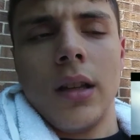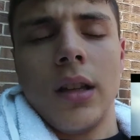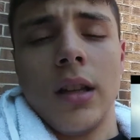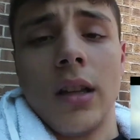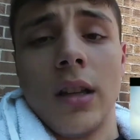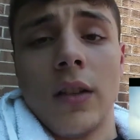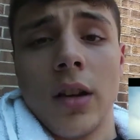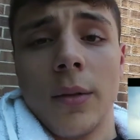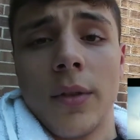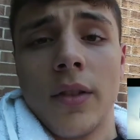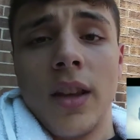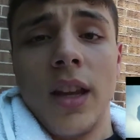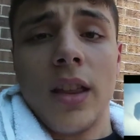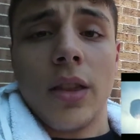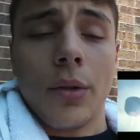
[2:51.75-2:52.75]
In terms
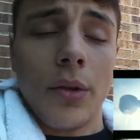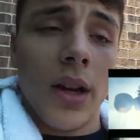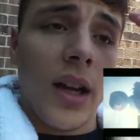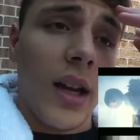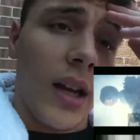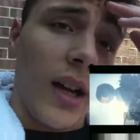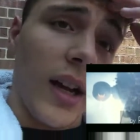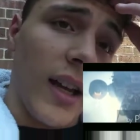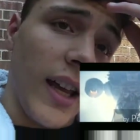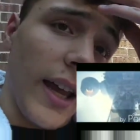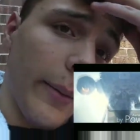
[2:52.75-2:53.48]
of E3